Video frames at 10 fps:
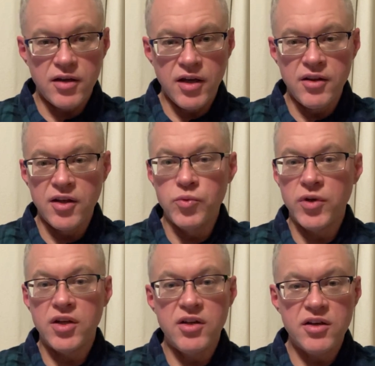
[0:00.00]
And then when
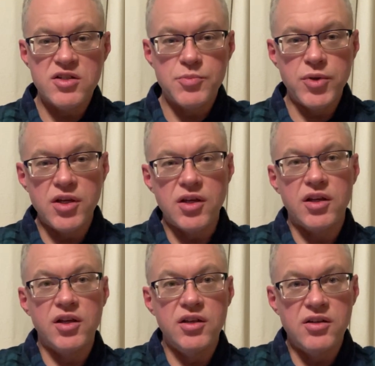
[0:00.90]
he does speak,
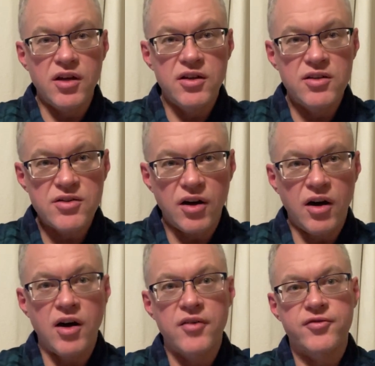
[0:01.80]
he does
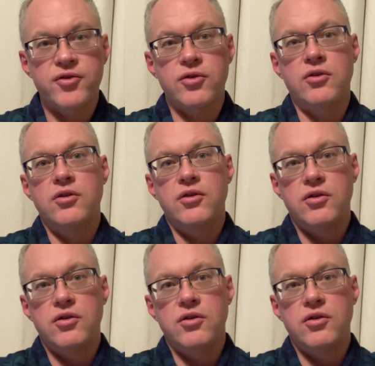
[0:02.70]
offer